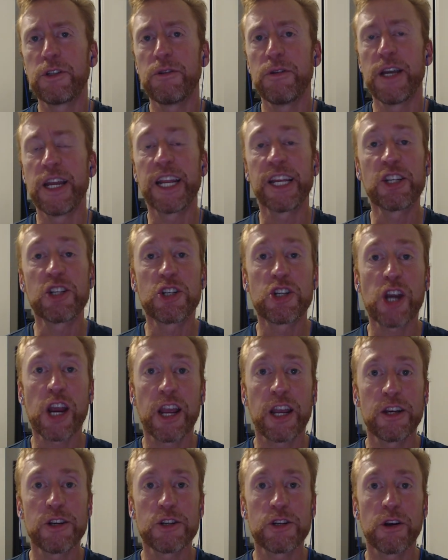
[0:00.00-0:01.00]
in
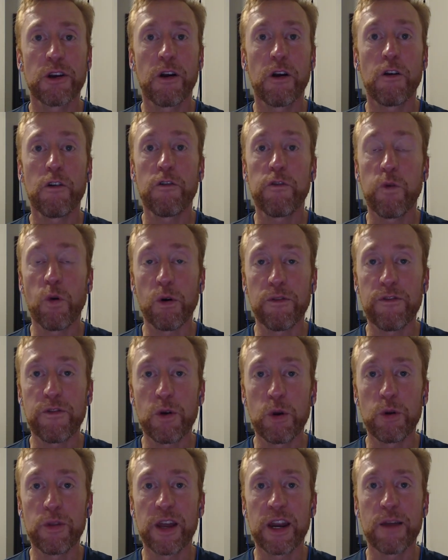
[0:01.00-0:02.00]
exchange for
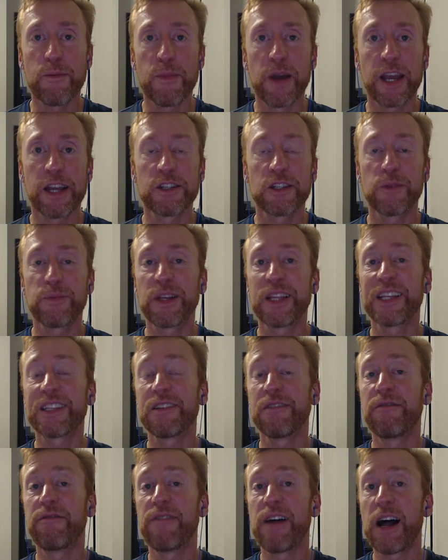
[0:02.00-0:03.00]
food that he makes, something that's
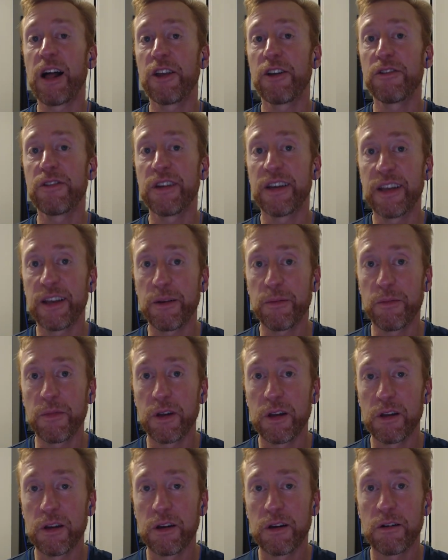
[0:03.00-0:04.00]
of value to him,
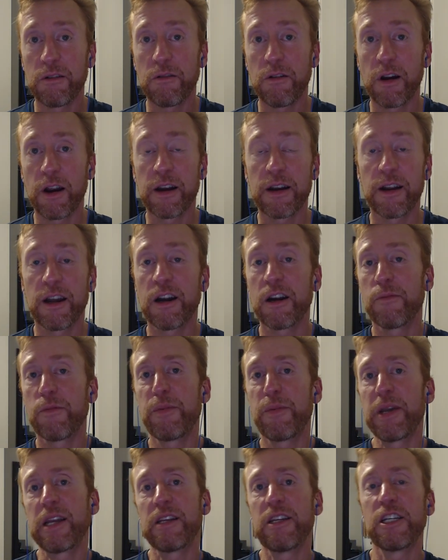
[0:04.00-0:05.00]
right? I don't know,
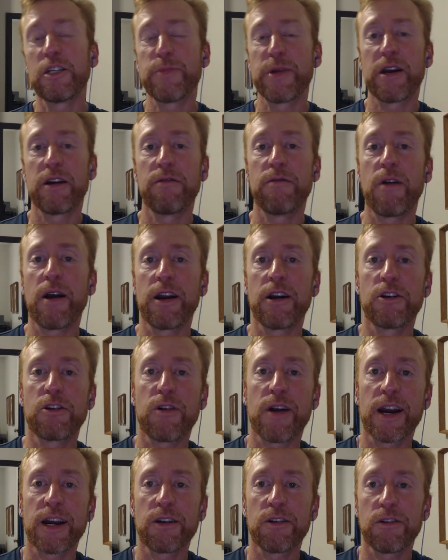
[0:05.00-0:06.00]
maybe he can teach me how to ride a
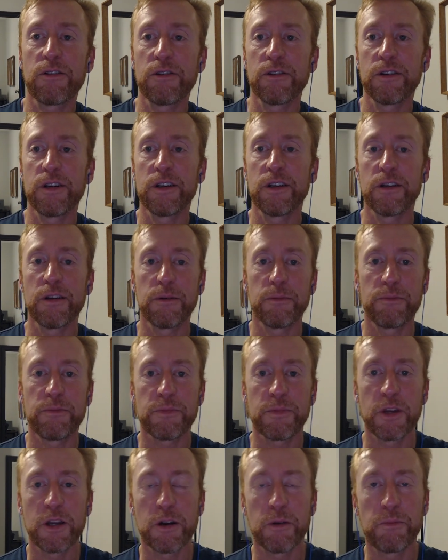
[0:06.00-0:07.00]
tractor and
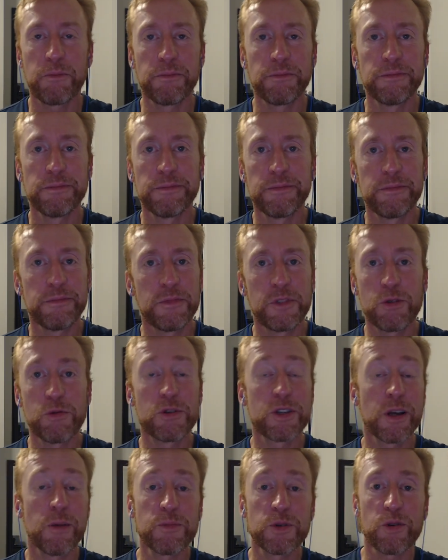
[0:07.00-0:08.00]
do
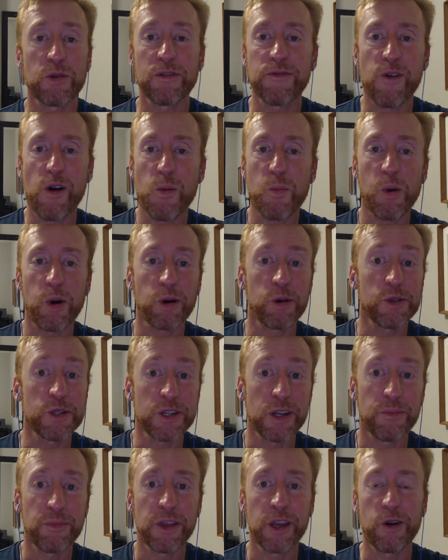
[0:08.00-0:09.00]
some sort of farm work or
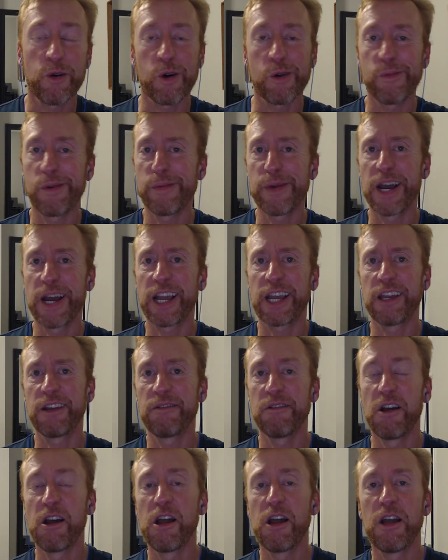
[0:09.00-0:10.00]
something, or maybe I could
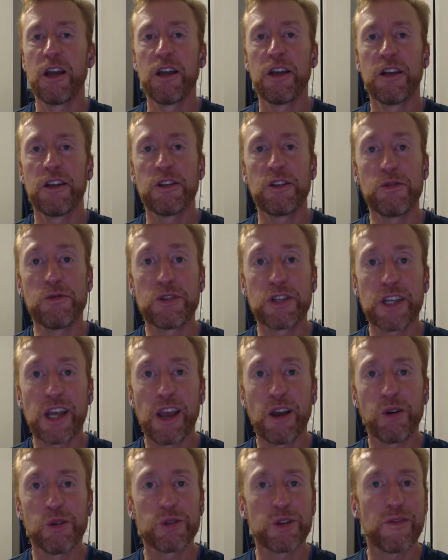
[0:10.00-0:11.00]
do
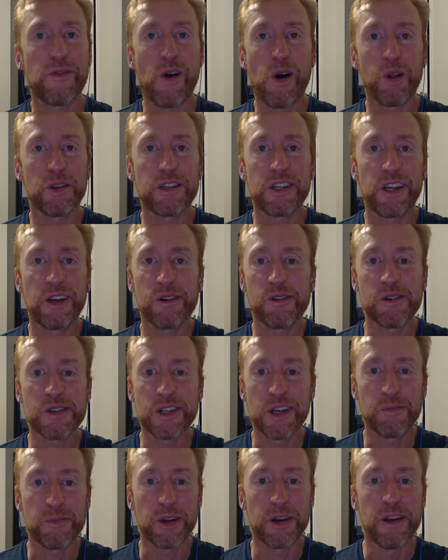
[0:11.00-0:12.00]
sales or volunteer or
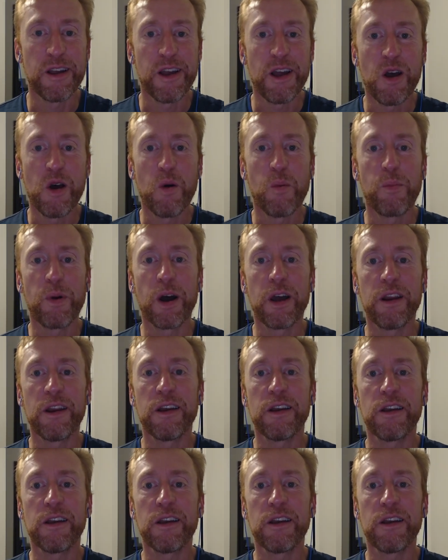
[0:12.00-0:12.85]
something. But